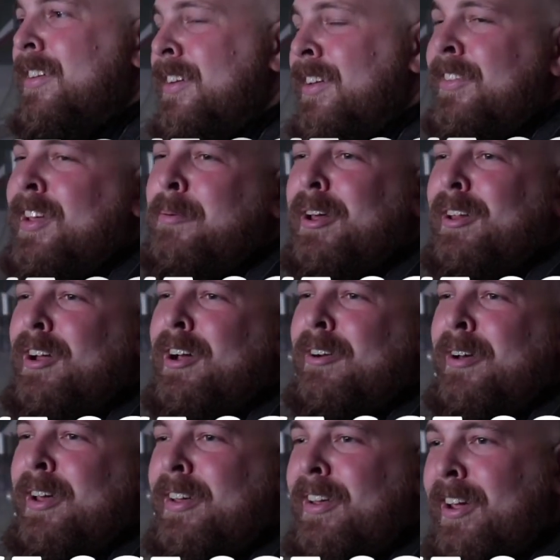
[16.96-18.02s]
at KOMA
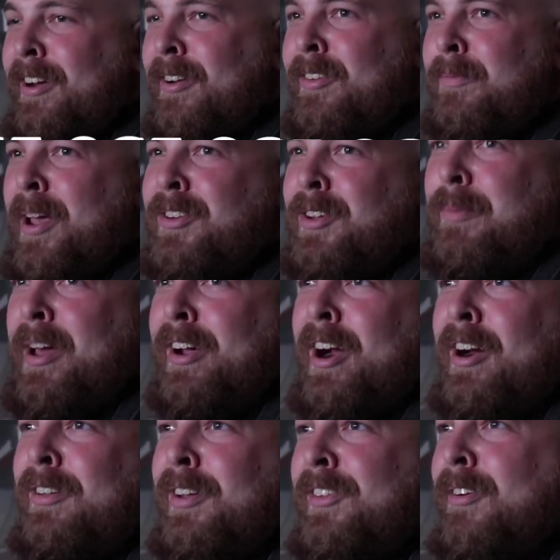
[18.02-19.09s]
Restaurant in Windsor,
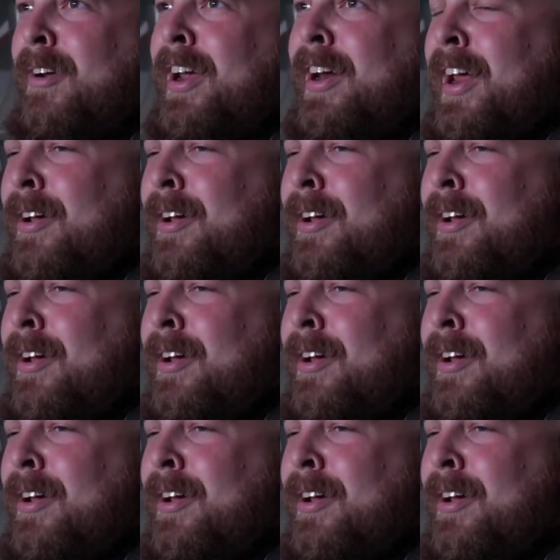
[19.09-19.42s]
Ontario,